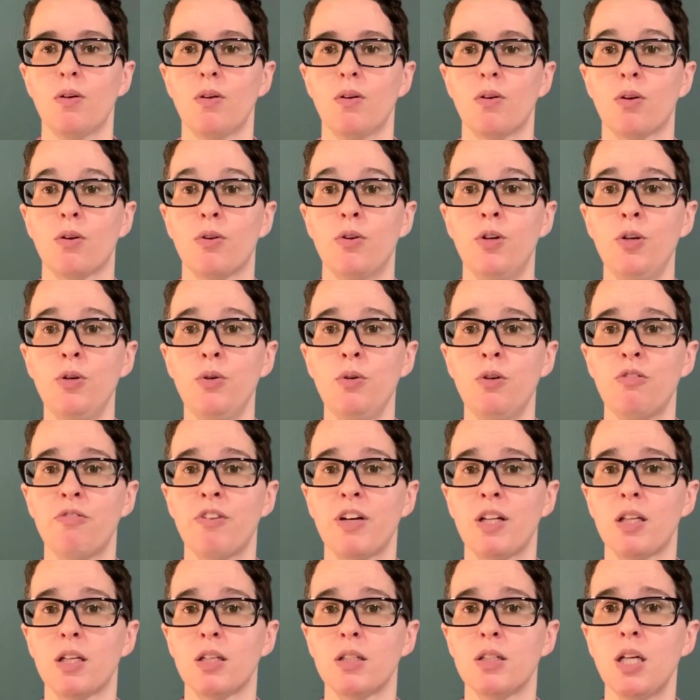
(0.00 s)
Her new
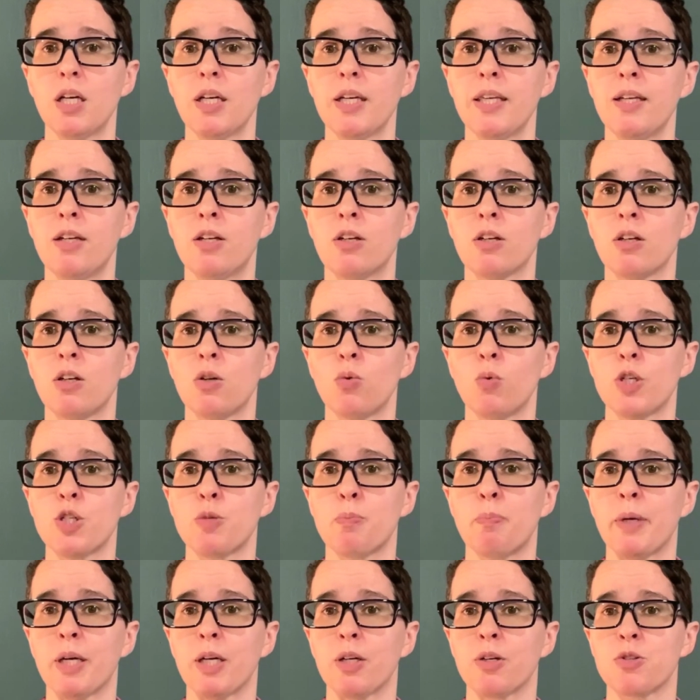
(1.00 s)
novella, Lucky Girl,
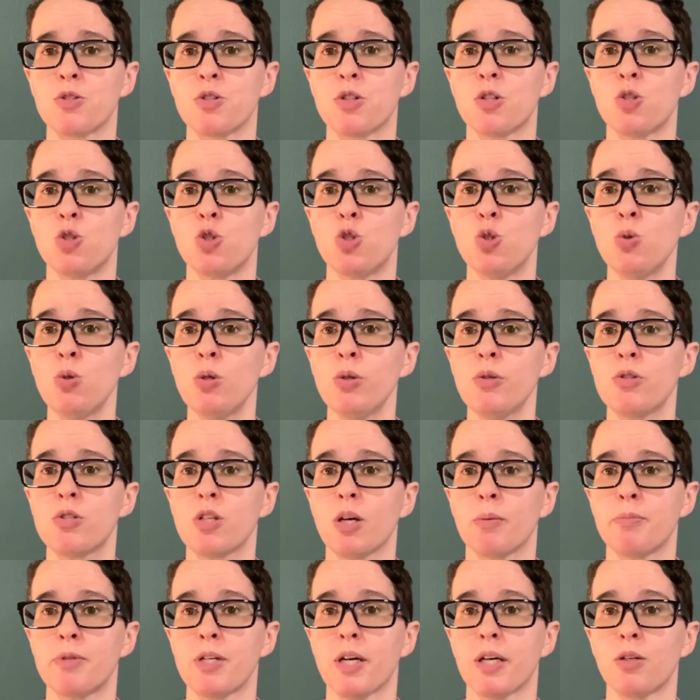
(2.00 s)
which bears the dual
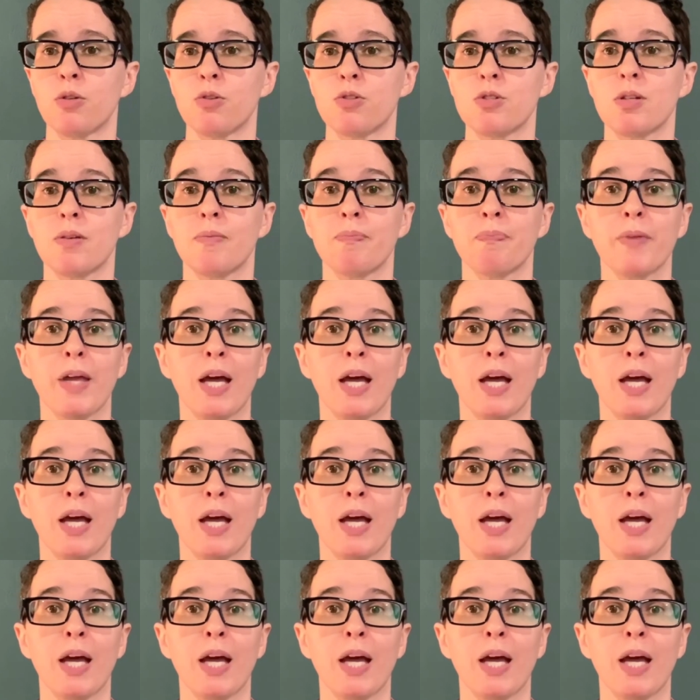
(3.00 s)
subtitles,